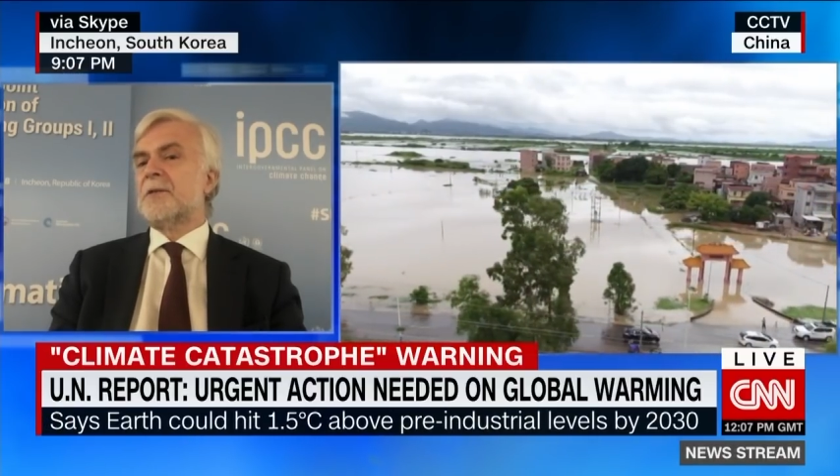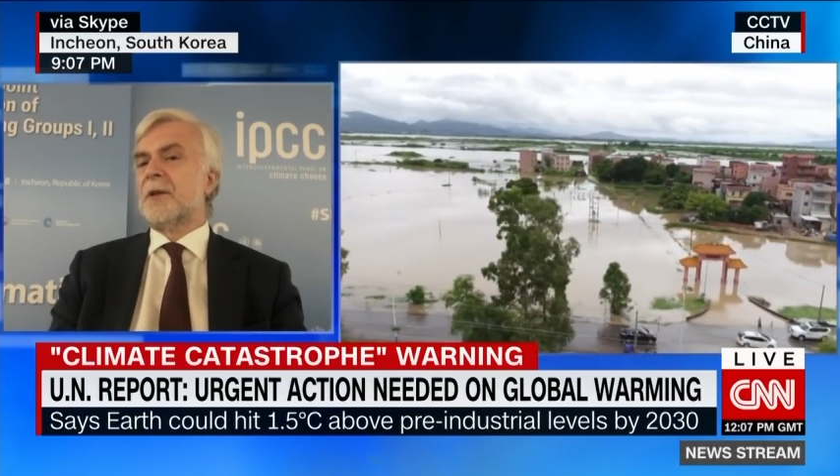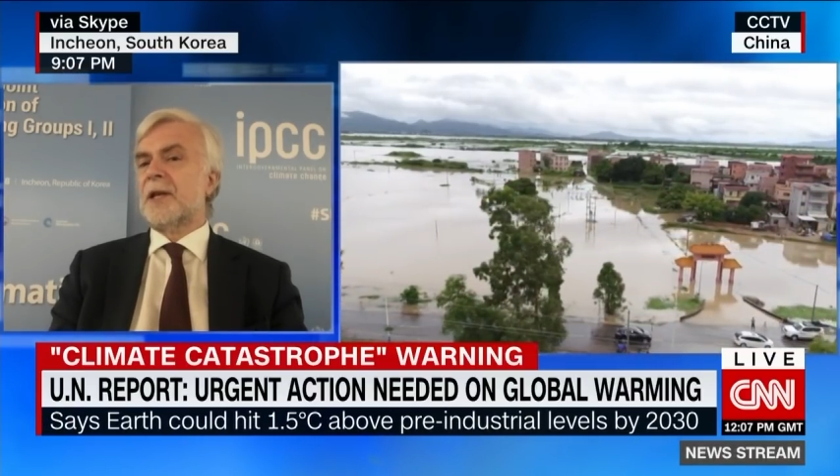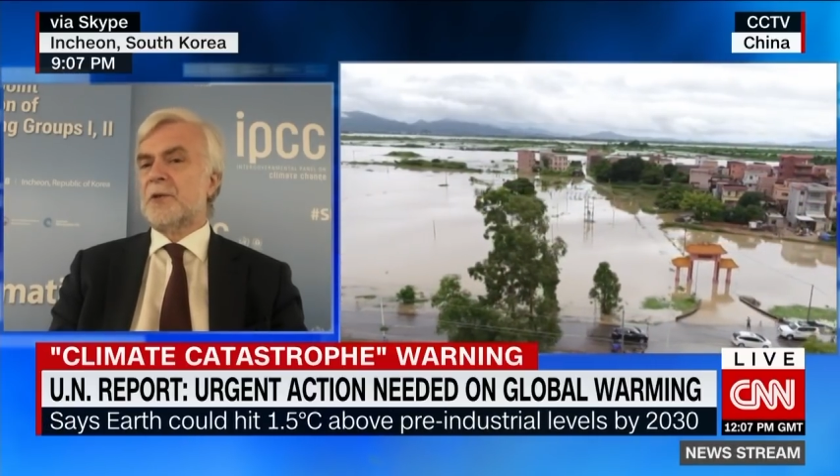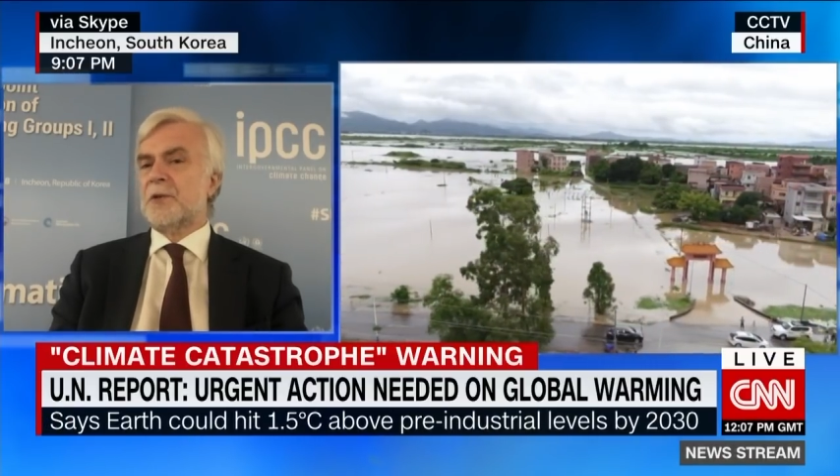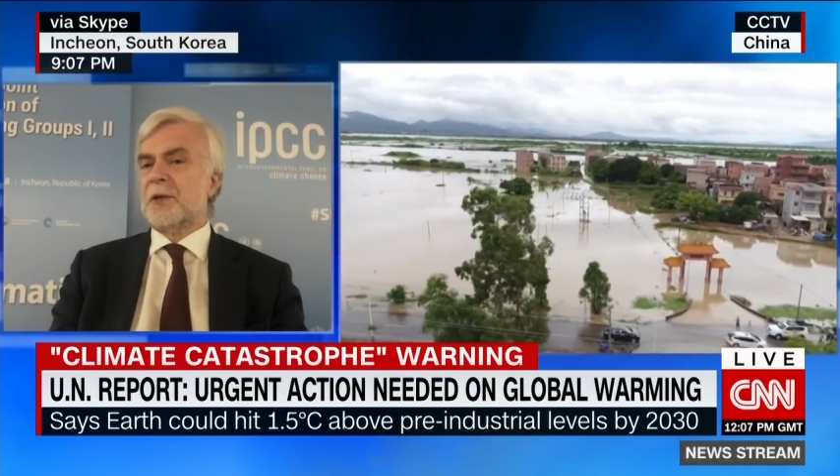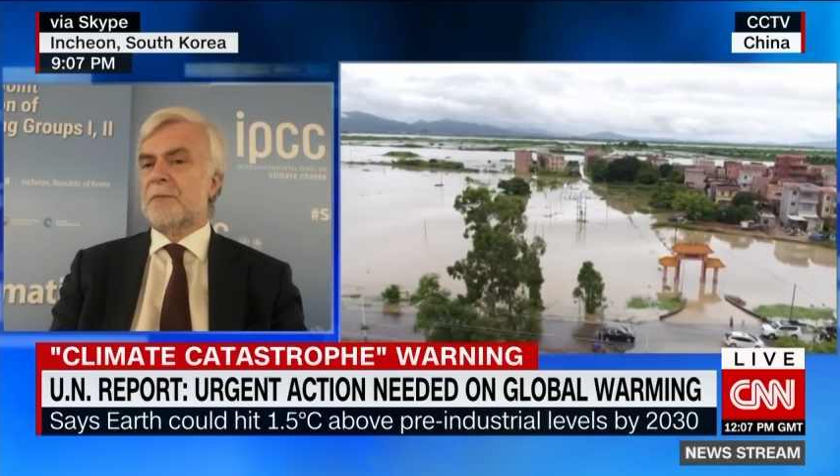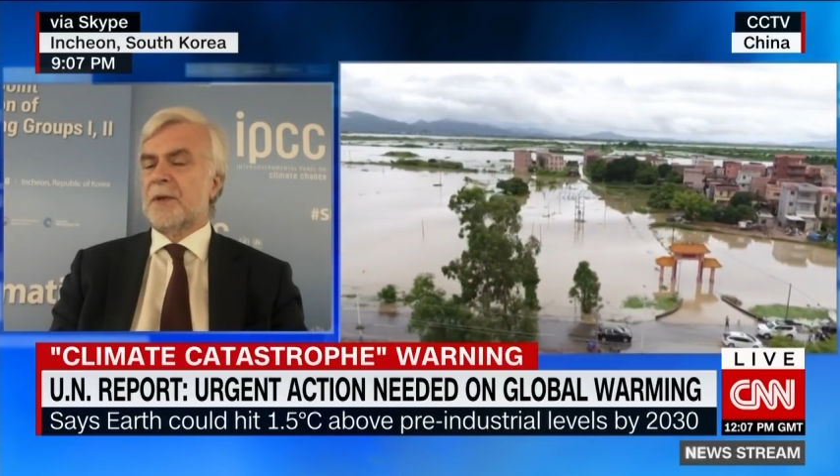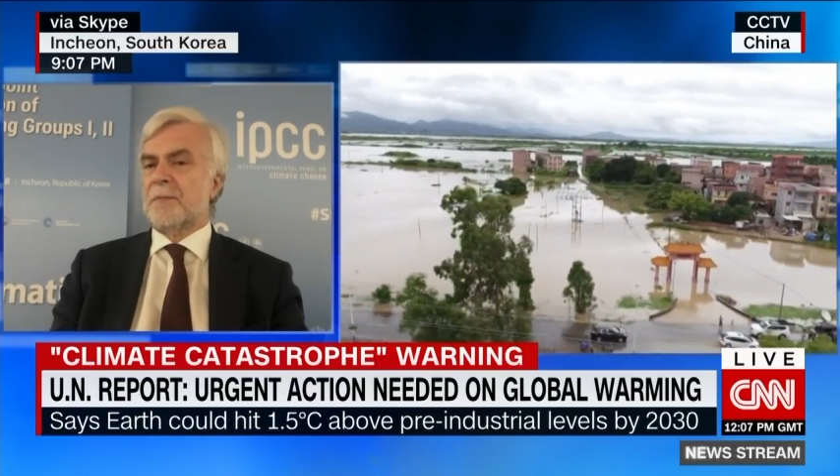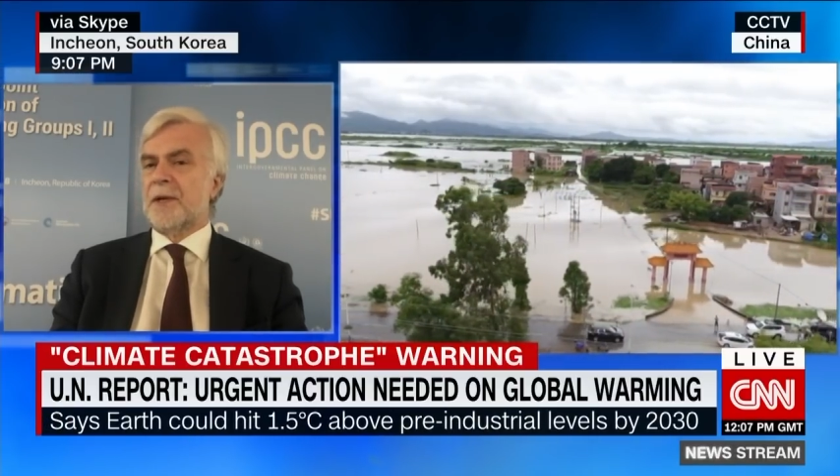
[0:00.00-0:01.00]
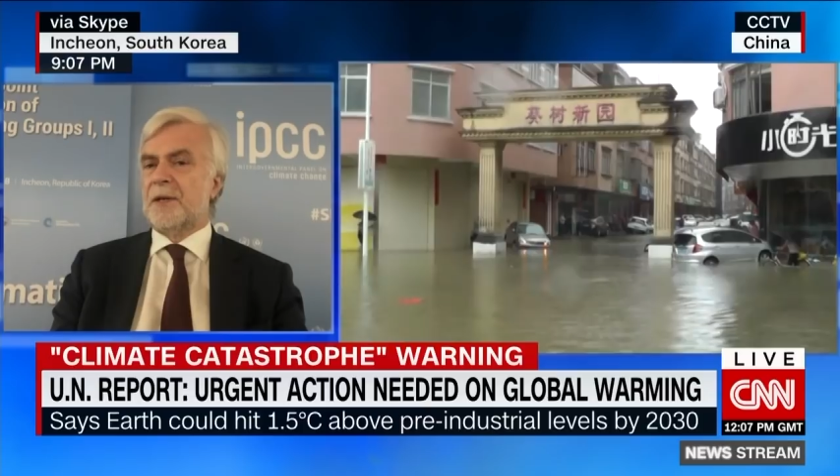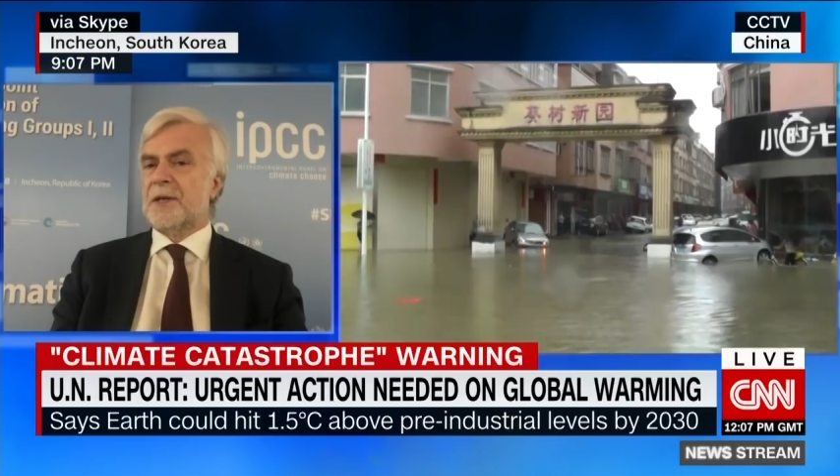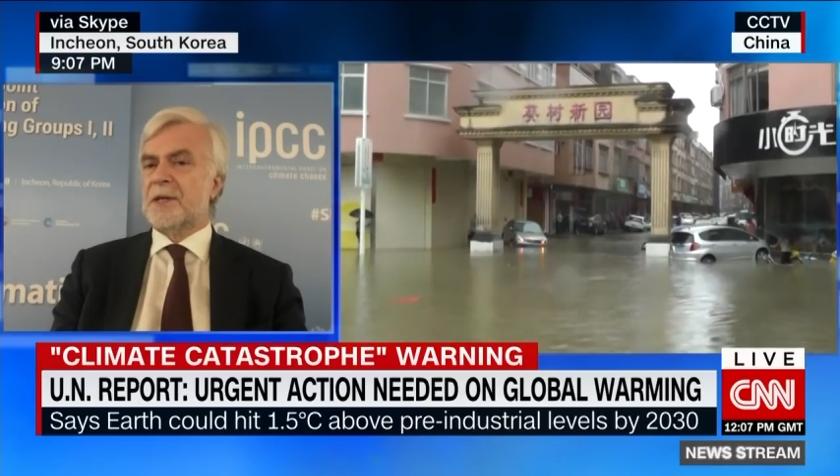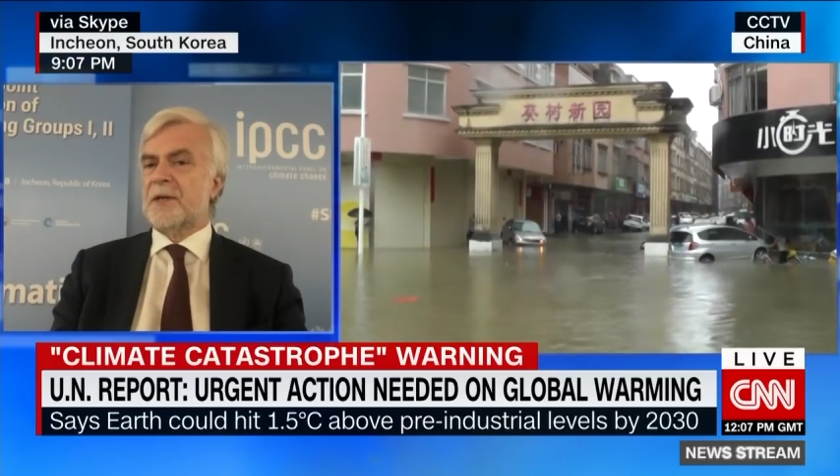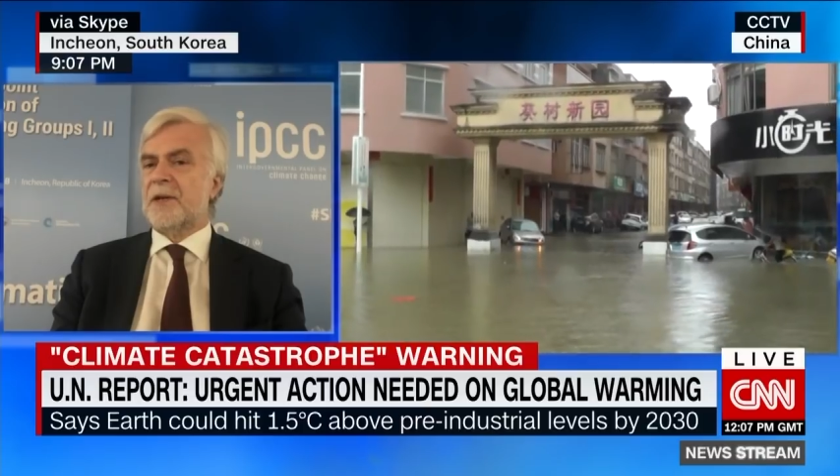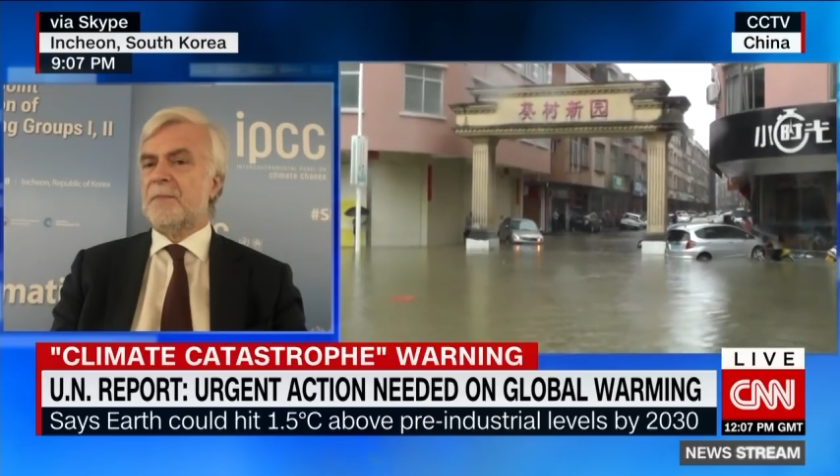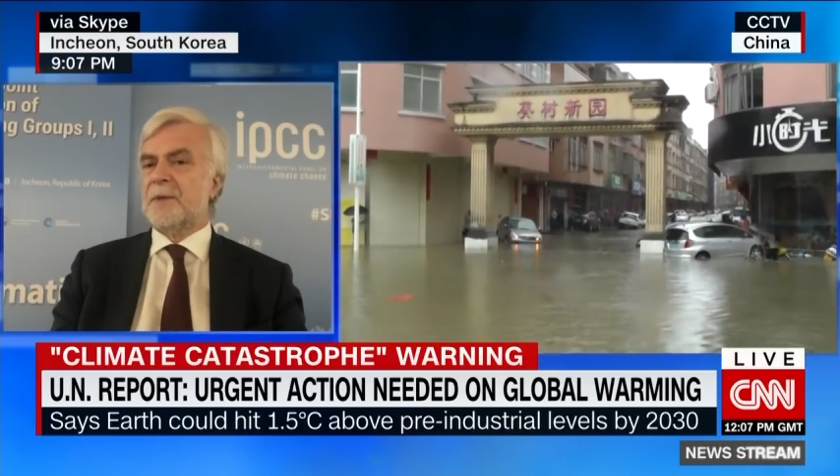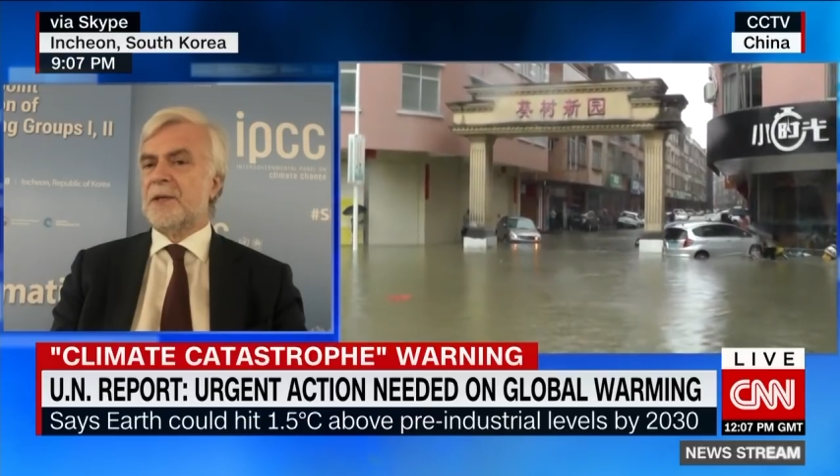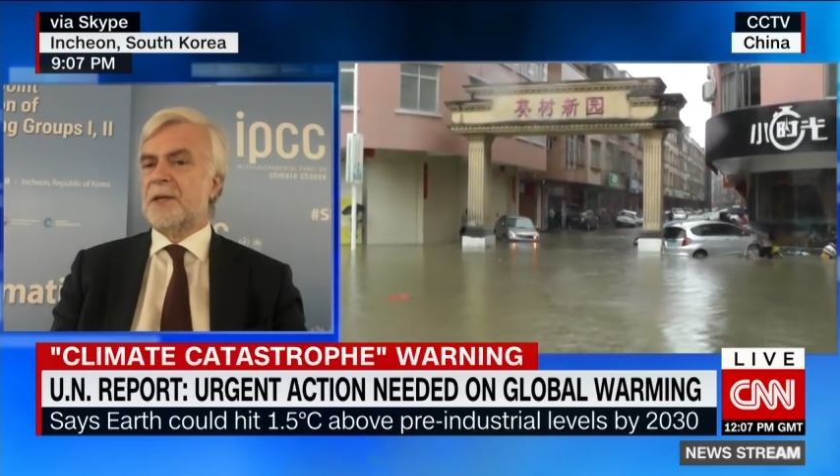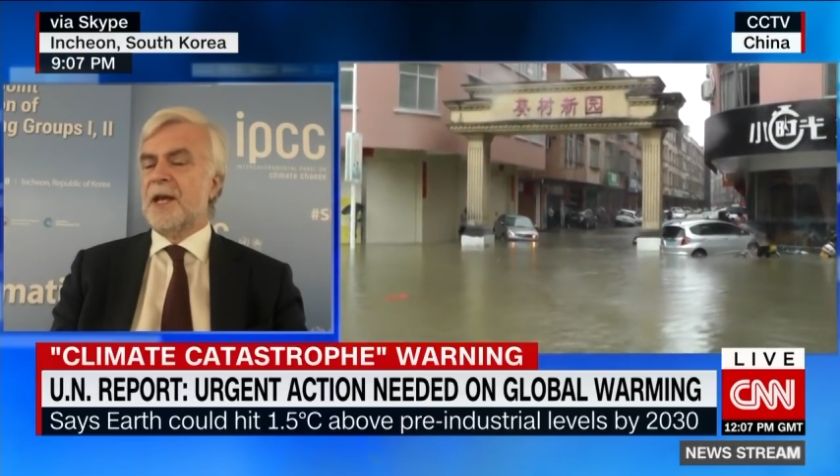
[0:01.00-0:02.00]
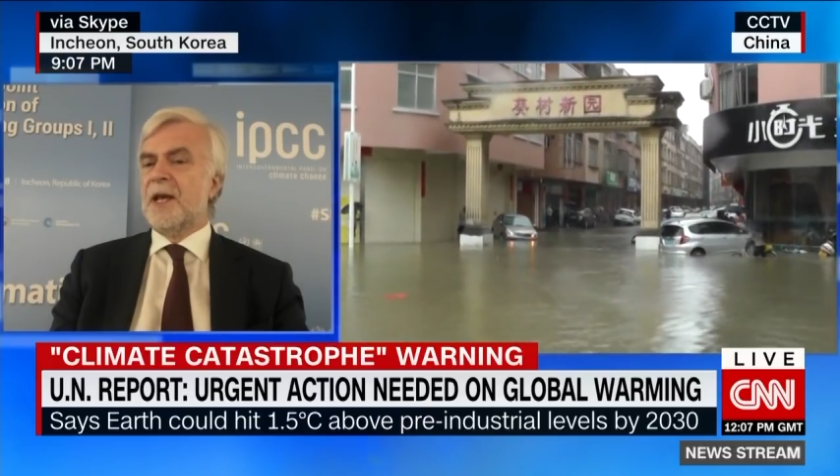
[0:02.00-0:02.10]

relationship to the Paris Agreement,